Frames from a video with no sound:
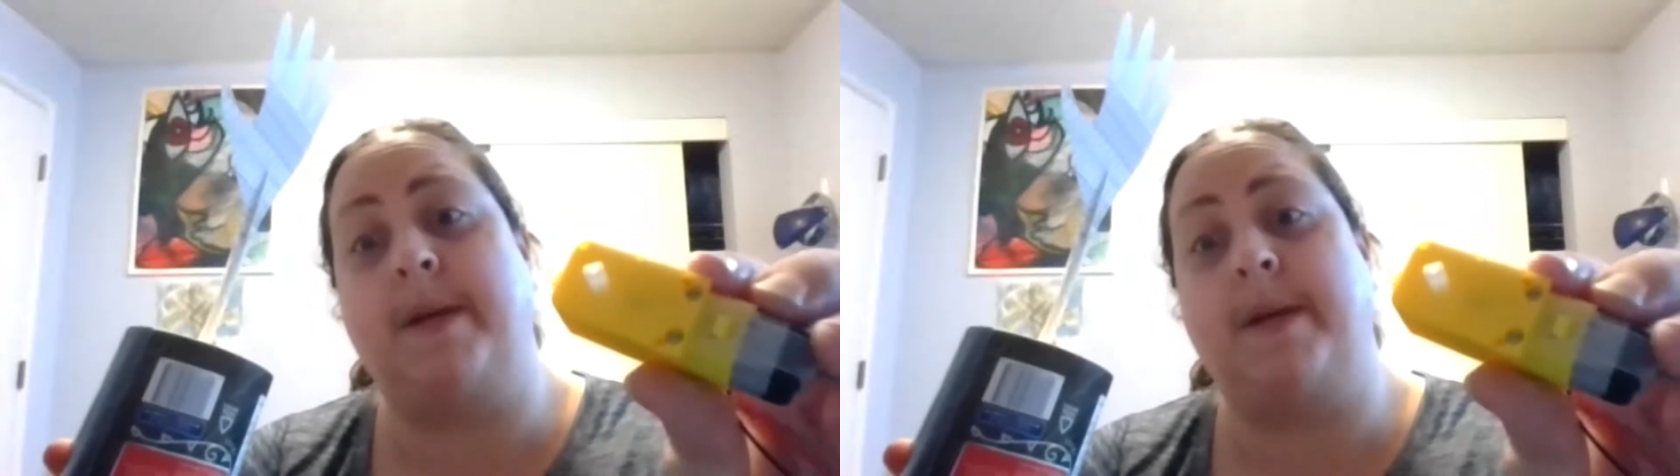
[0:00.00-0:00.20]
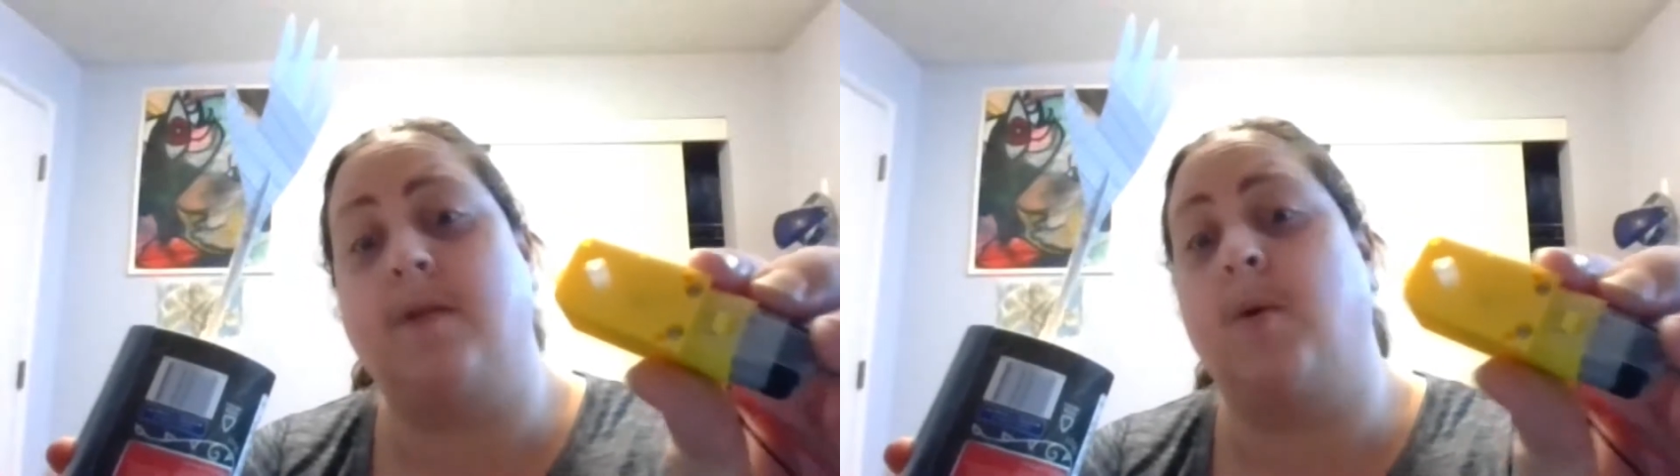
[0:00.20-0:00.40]

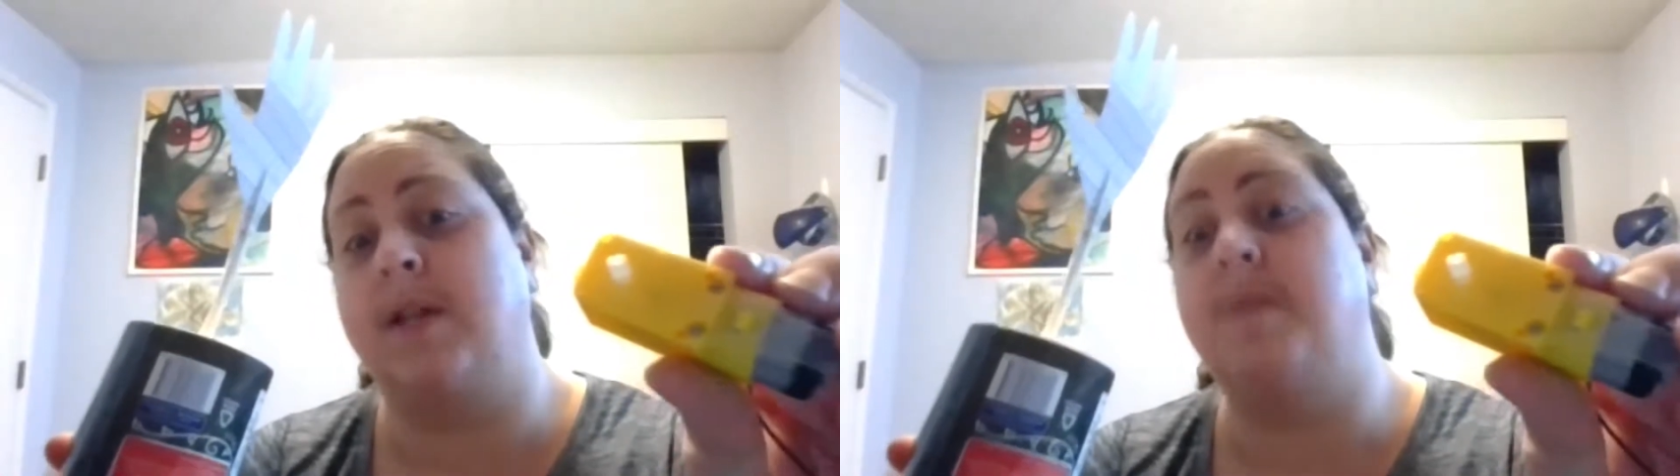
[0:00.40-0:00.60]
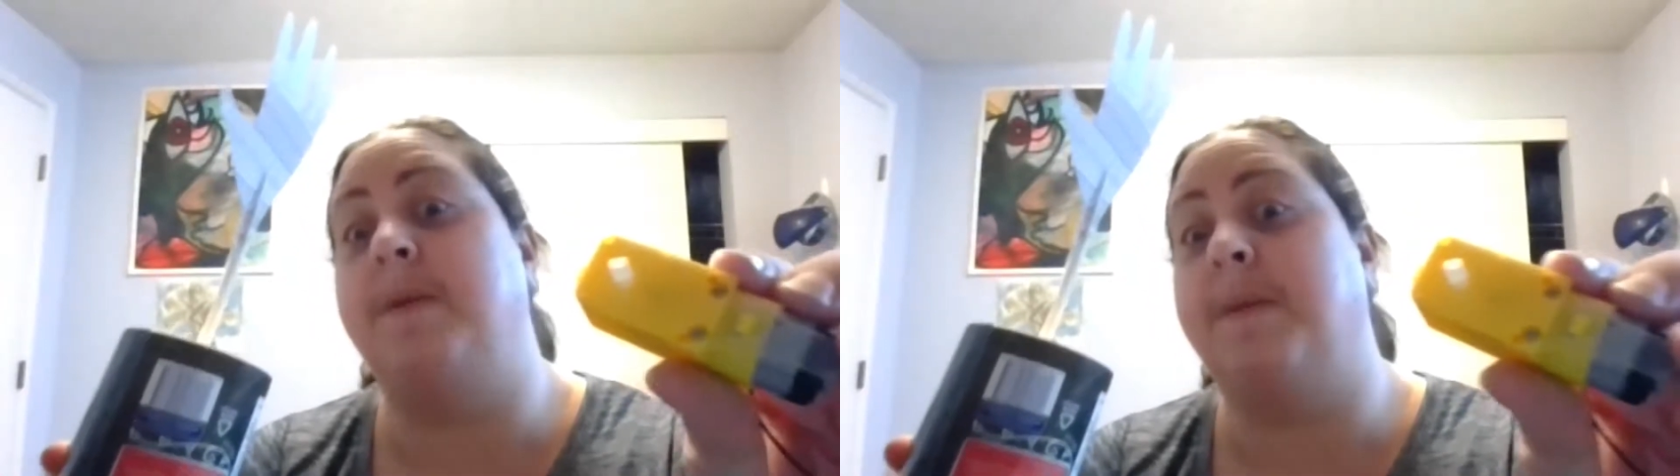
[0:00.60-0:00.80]
is going
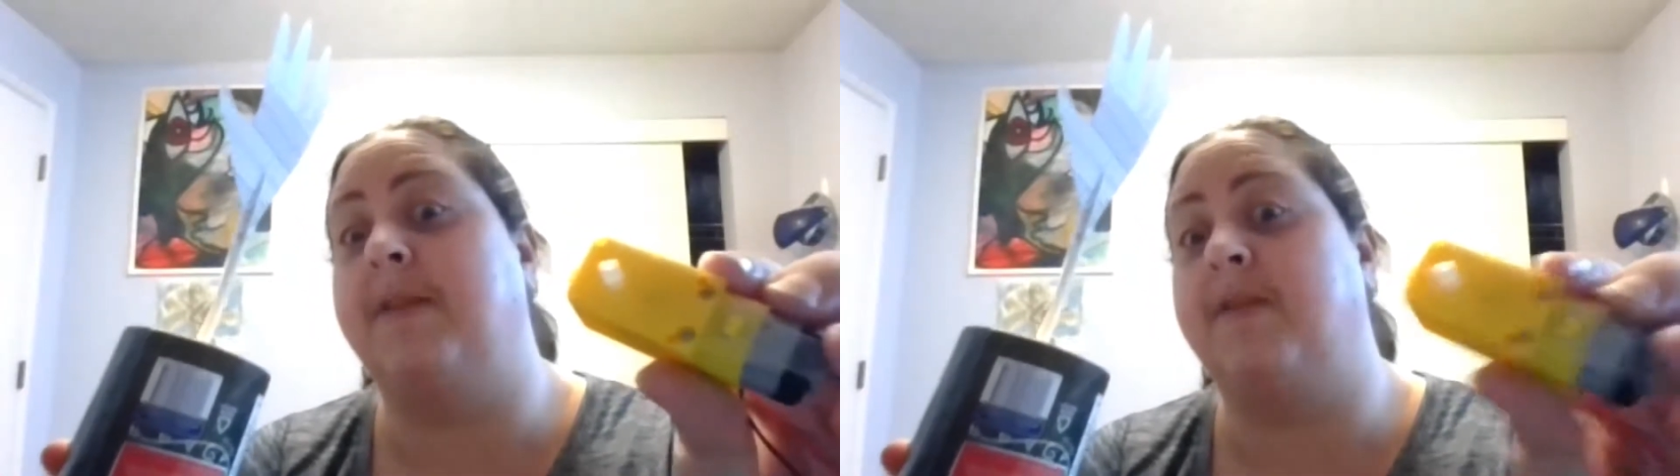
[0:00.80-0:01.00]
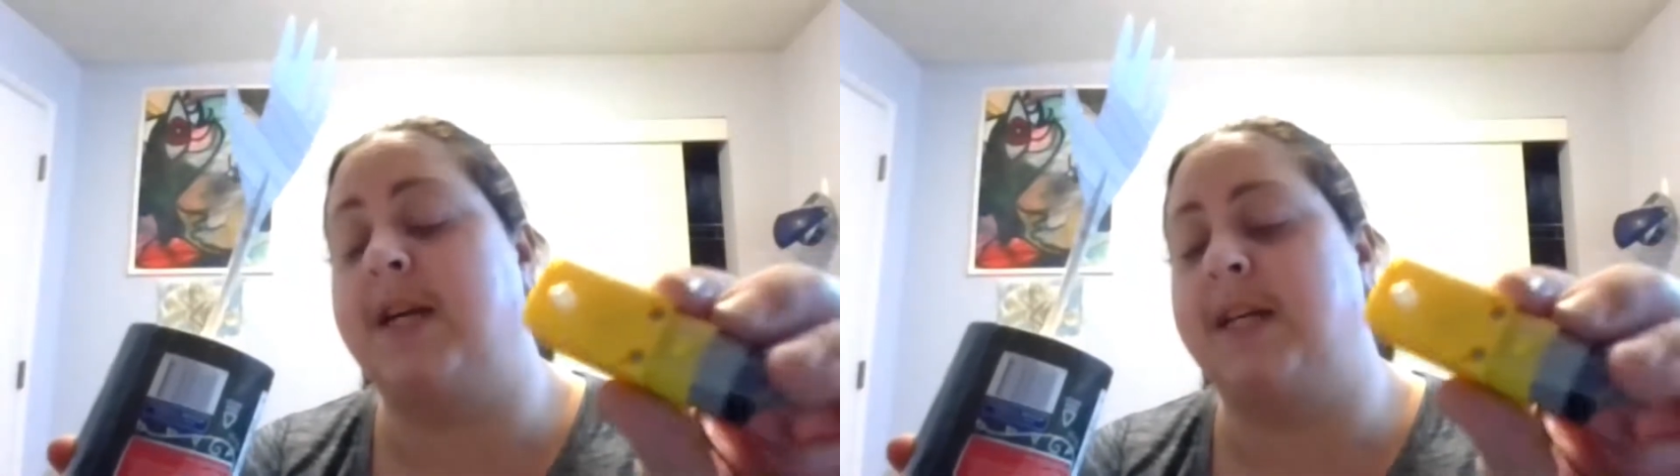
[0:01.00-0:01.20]
to be my
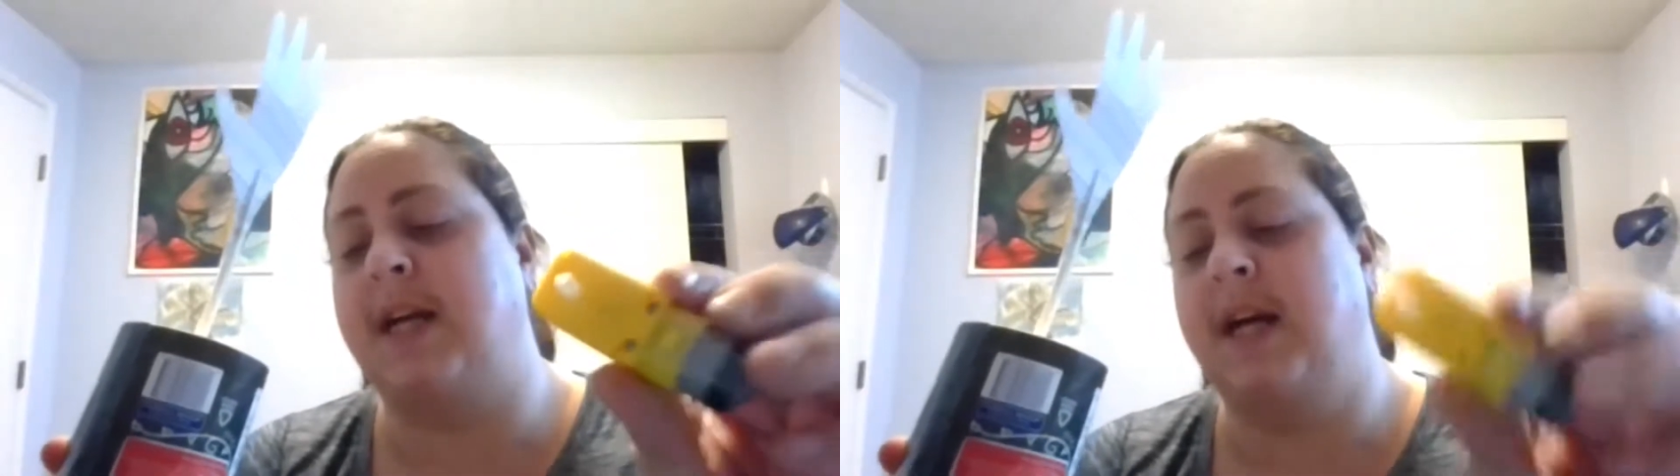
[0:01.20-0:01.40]
friend.